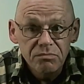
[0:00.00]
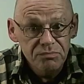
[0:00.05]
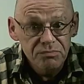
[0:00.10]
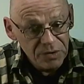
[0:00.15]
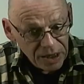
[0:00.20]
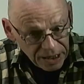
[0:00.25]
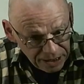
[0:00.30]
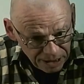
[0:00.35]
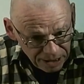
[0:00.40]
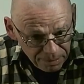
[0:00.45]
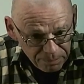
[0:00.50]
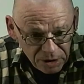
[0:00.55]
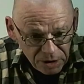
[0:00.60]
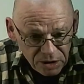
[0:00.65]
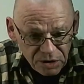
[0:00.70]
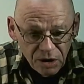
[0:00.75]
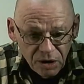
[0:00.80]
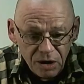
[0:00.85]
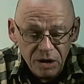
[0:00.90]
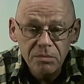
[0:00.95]
They can be
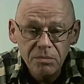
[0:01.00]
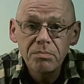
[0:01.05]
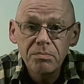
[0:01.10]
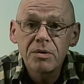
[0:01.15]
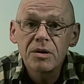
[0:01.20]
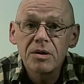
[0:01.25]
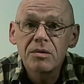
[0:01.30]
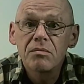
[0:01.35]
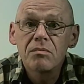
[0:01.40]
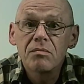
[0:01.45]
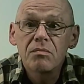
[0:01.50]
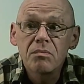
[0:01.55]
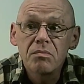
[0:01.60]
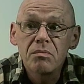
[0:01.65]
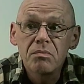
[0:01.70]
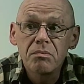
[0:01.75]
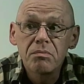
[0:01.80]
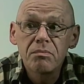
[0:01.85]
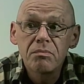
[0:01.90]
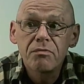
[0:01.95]
done, but
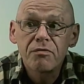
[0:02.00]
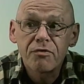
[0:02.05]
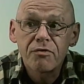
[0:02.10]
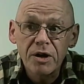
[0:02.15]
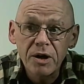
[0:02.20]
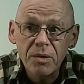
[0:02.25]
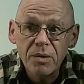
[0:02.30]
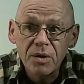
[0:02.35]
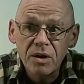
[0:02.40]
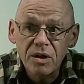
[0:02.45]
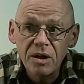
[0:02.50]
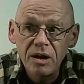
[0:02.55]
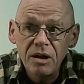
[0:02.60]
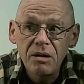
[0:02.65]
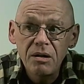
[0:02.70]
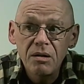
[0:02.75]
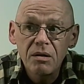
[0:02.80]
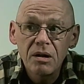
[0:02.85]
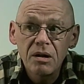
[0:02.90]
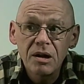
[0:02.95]
frequently